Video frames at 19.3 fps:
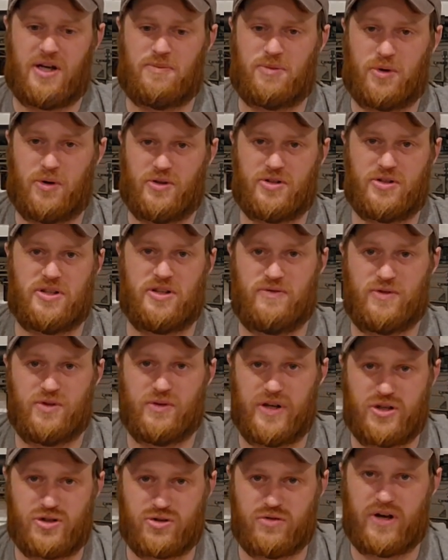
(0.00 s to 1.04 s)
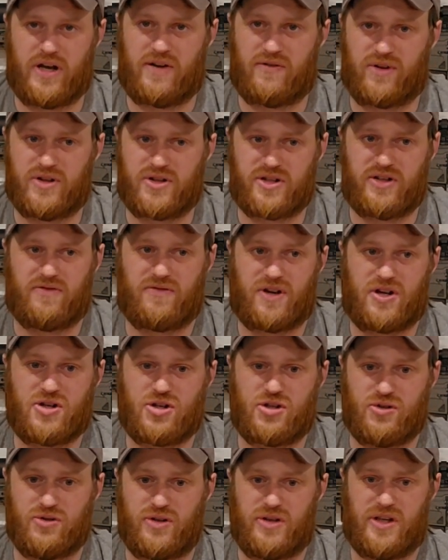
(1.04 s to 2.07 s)
I'm going to give you a true average. If I
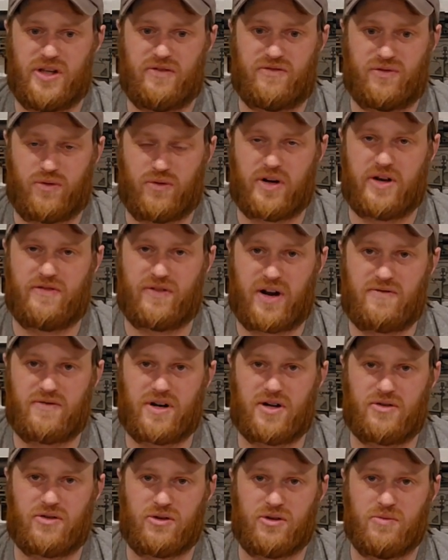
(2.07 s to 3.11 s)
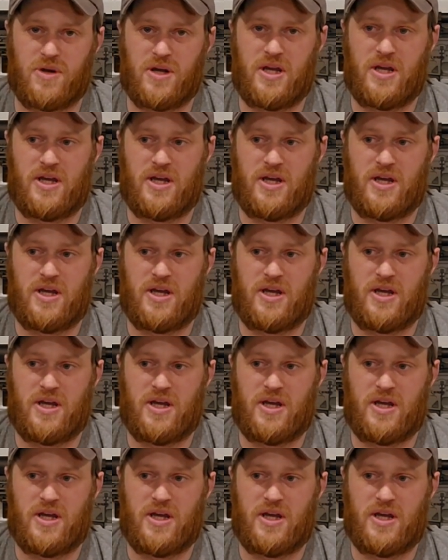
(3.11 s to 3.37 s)
shoot it for a 5-round group